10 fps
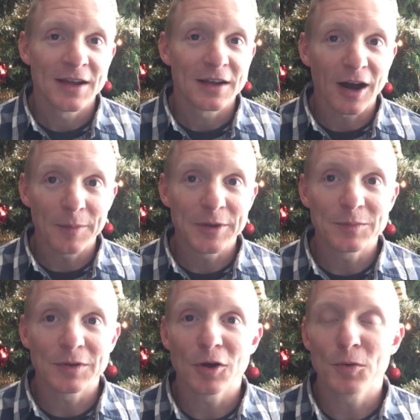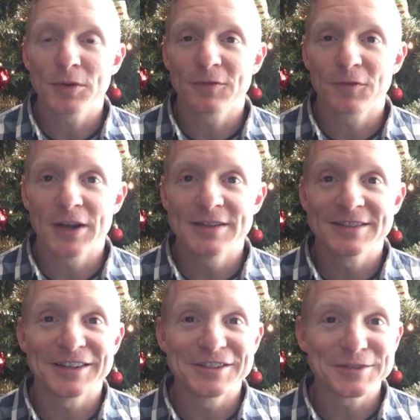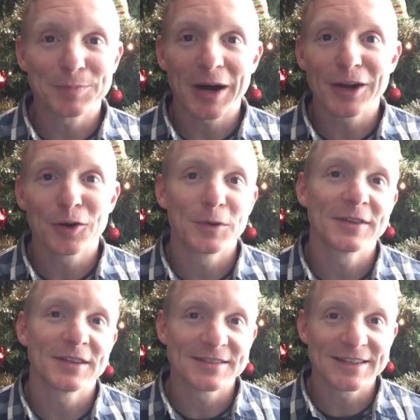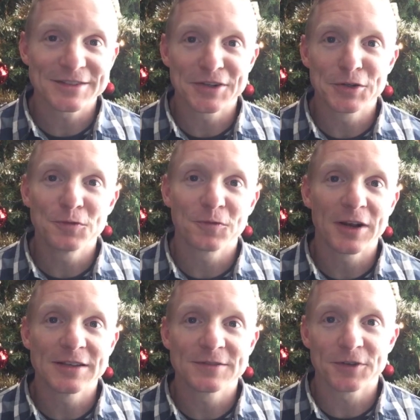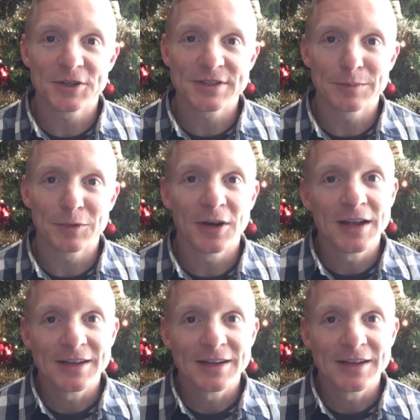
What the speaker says: Comment below with the phrase, conspire with us. That's the new phrase for December.